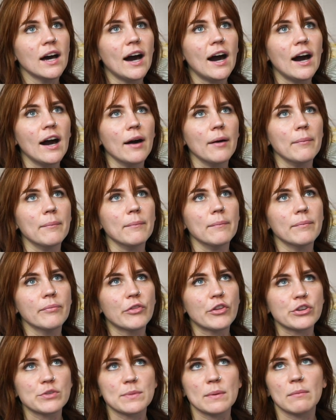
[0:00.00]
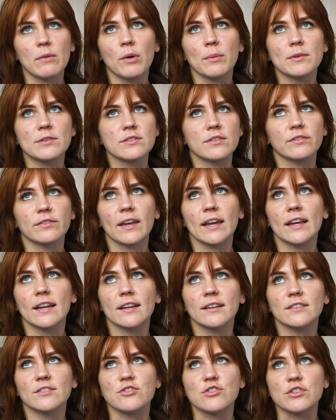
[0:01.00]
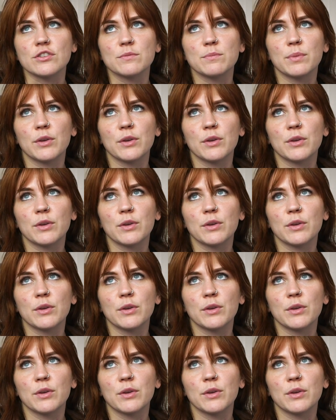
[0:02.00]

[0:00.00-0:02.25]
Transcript: Um, there's been moments of like just